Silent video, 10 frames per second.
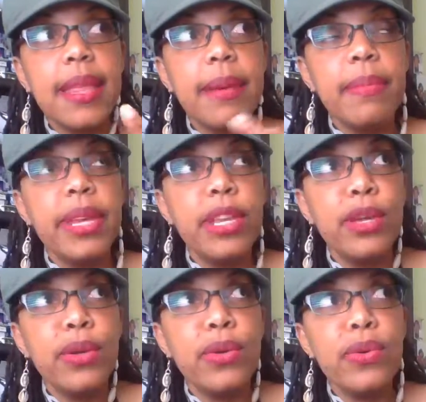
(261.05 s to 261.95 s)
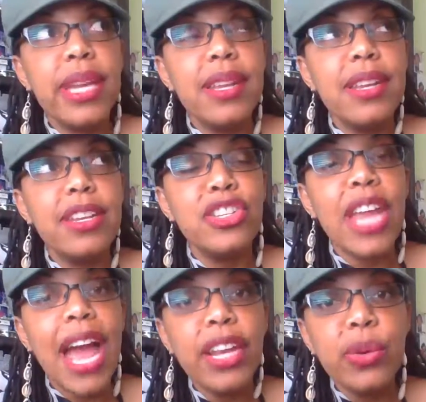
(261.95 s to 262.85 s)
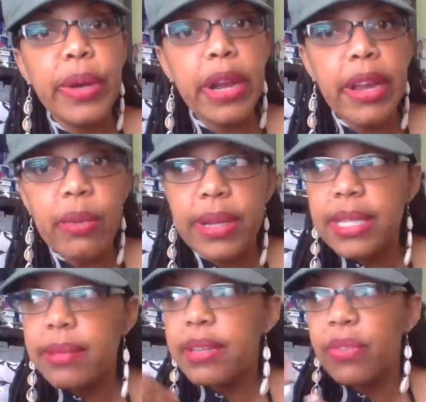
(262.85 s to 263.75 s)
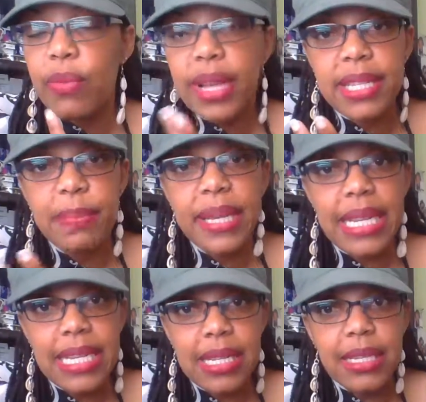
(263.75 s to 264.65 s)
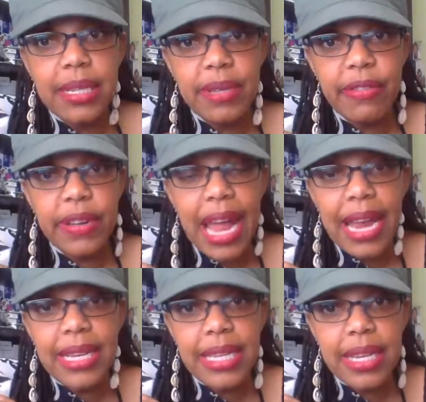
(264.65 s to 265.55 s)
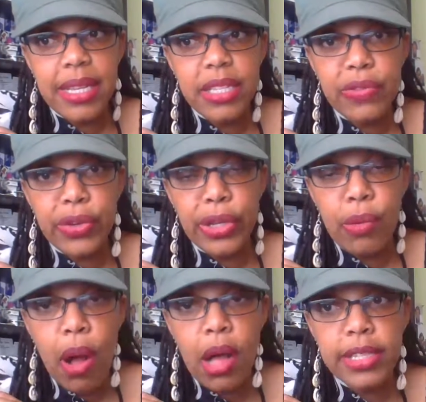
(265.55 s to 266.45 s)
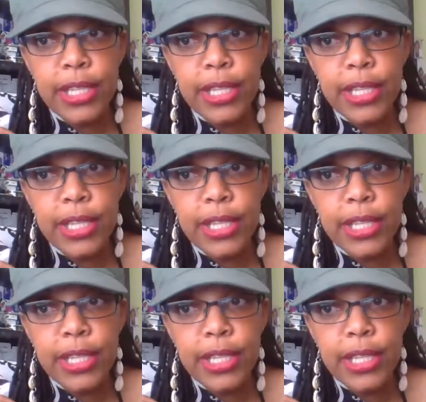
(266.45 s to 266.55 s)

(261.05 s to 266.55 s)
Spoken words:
the menu in January with some different recipes and some different ideas for you all.